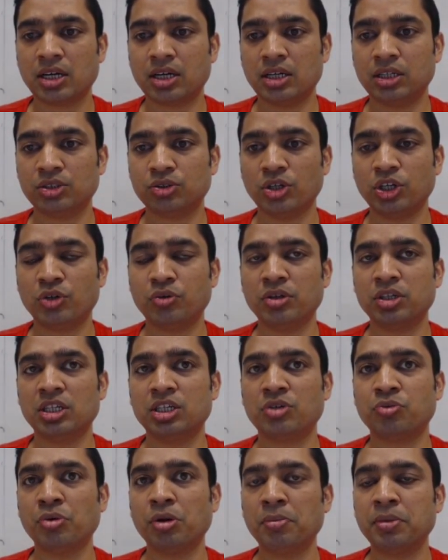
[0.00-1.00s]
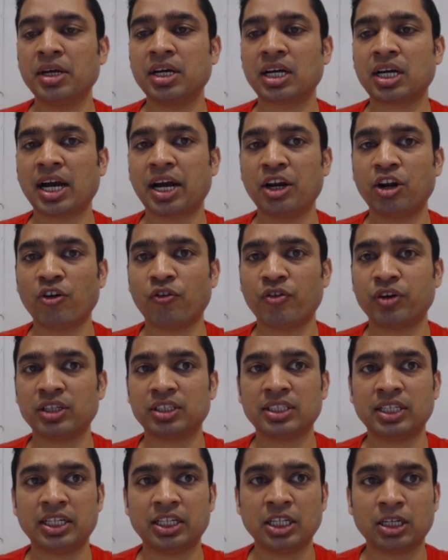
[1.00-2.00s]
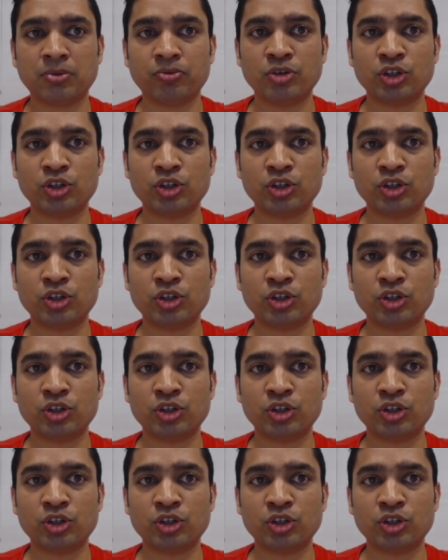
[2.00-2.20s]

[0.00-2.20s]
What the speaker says: So it will be a kind of a setup